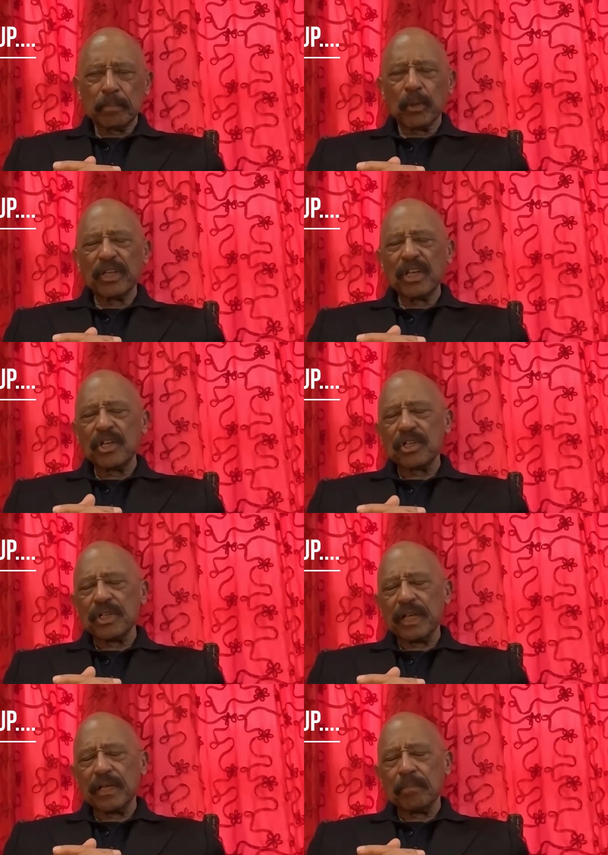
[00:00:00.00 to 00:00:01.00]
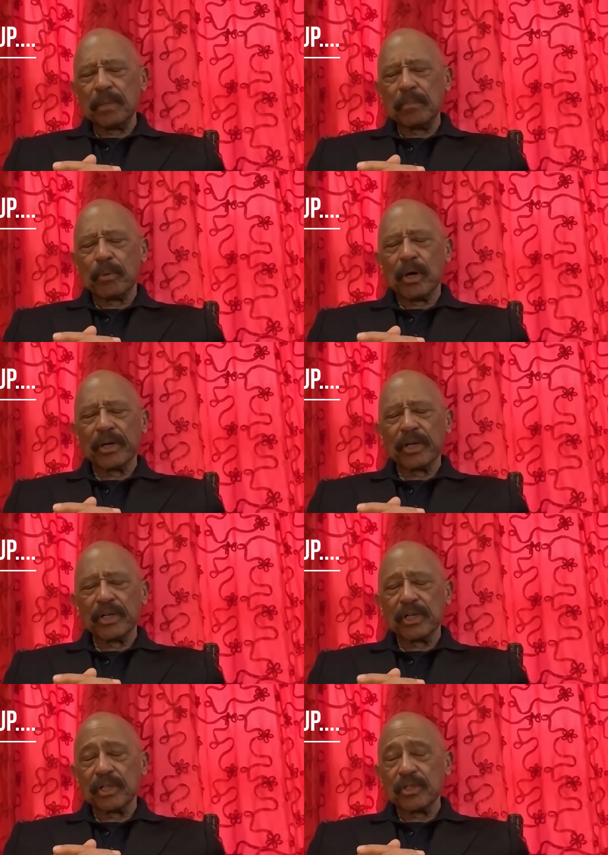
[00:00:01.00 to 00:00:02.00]
police need to be brought
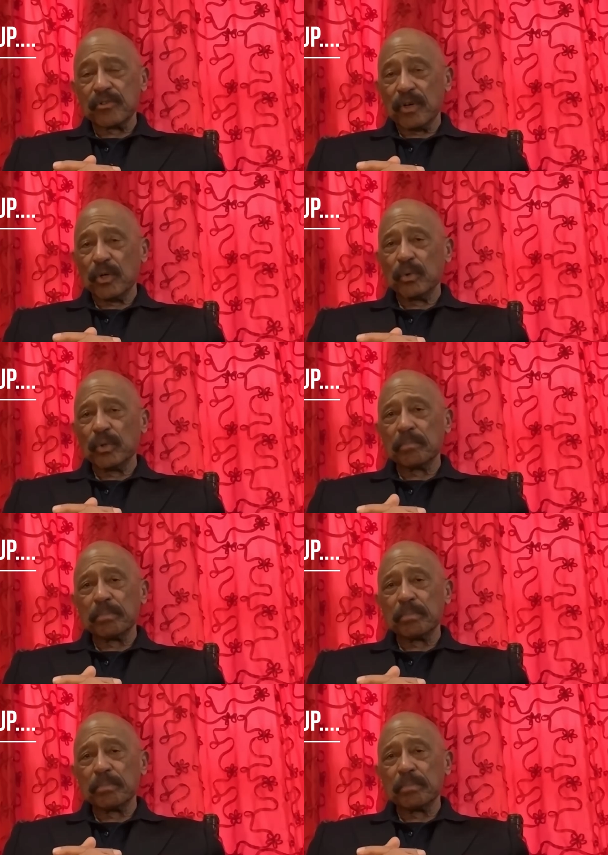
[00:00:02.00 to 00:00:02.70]
under control